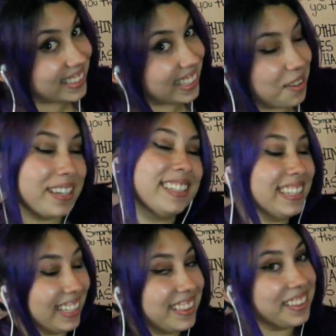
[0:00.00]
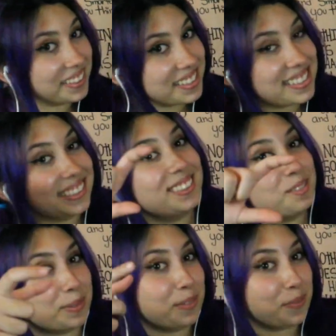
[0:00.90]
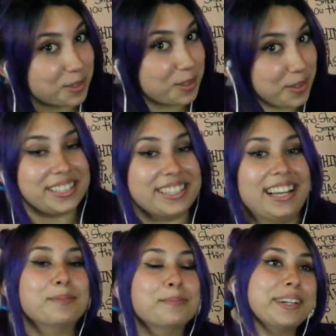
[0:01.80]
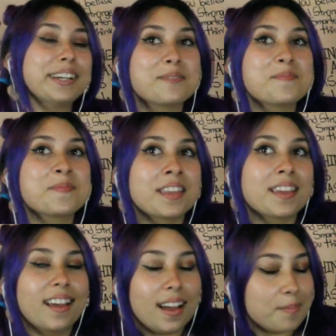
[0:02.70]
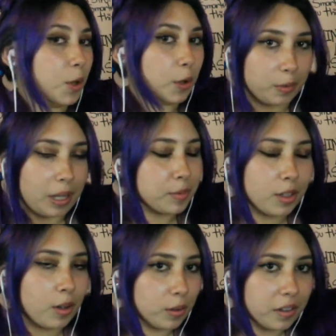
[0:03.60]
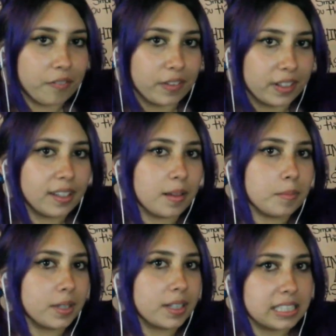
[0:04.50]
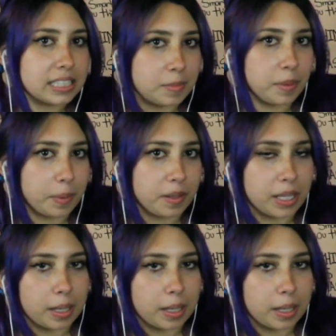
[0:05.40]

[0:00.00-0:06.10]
I mean, there's a little bit of truth in that, but I'm not only defending him because he's my baby.